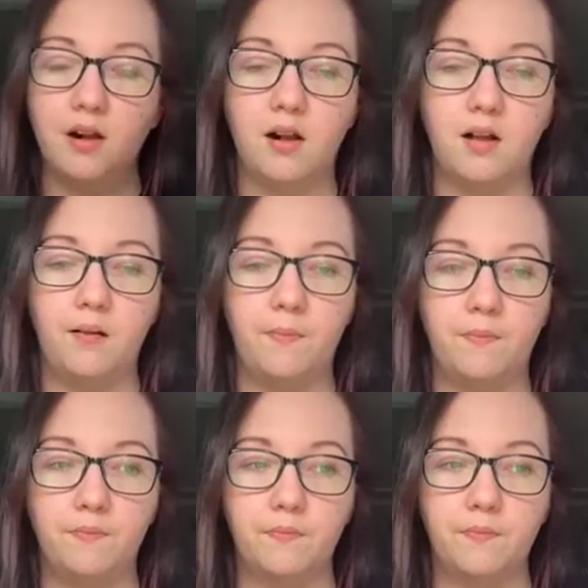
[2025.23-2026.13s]

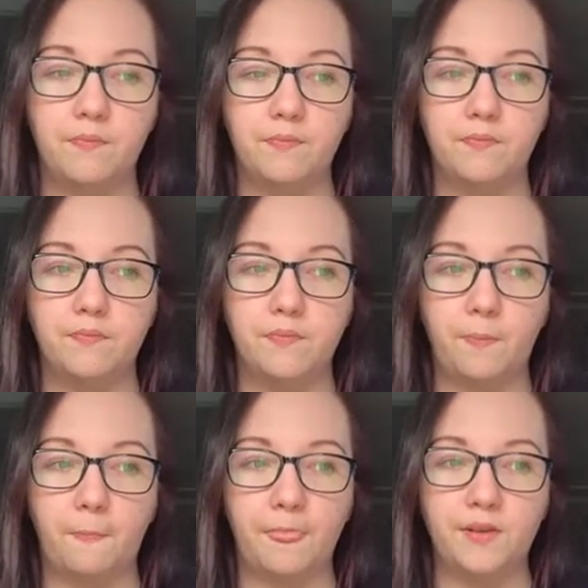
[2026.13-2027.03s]

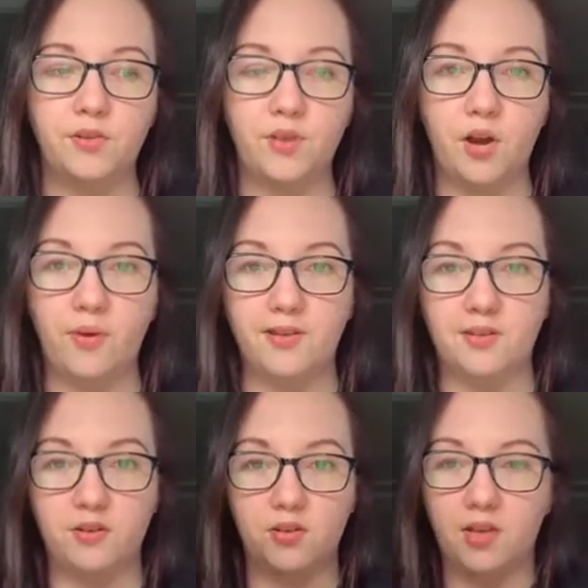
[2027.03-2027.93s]
So that way it's
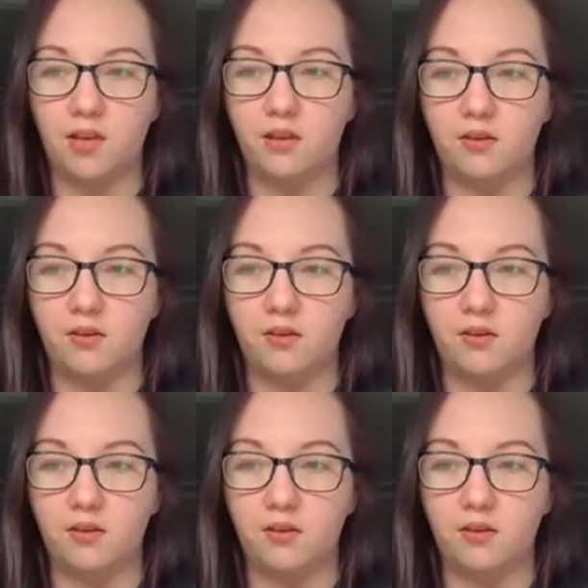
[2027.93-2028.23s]
not just like